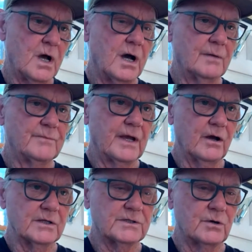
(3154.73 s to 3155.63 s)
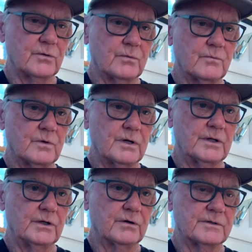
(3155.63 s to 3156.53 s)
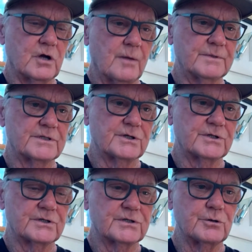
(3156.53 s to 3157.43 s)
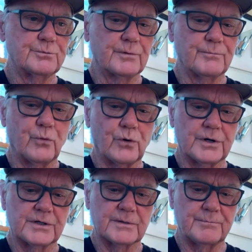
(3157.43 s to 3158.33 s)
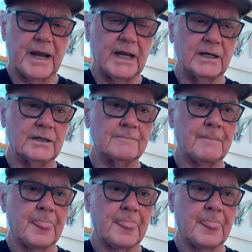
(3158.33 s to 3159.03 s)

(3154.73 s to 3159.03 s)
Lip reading: They also, it's composition super important to painting